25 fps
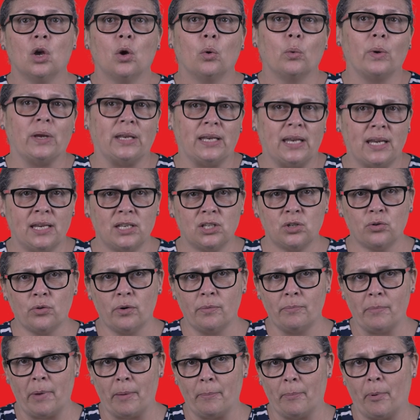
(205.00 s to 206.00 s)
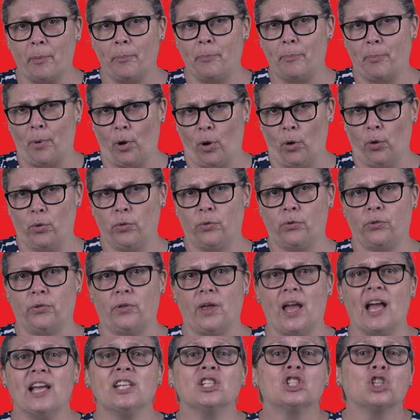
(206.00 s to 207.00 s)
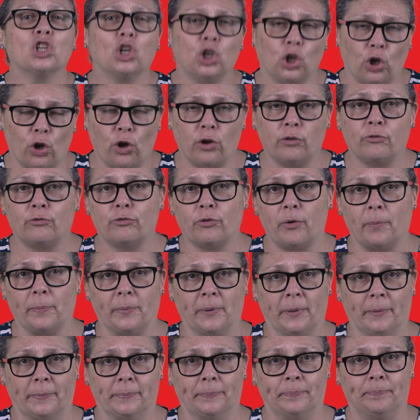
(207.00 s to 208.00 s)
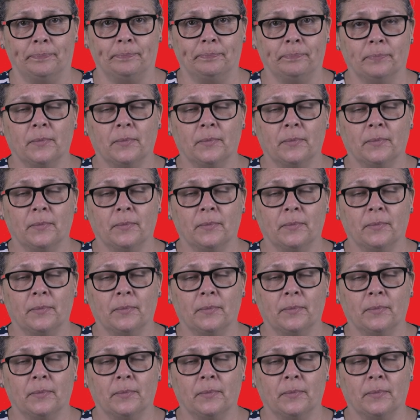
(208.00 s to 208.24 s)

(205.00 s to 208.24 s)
We need to remember both and to learn from them.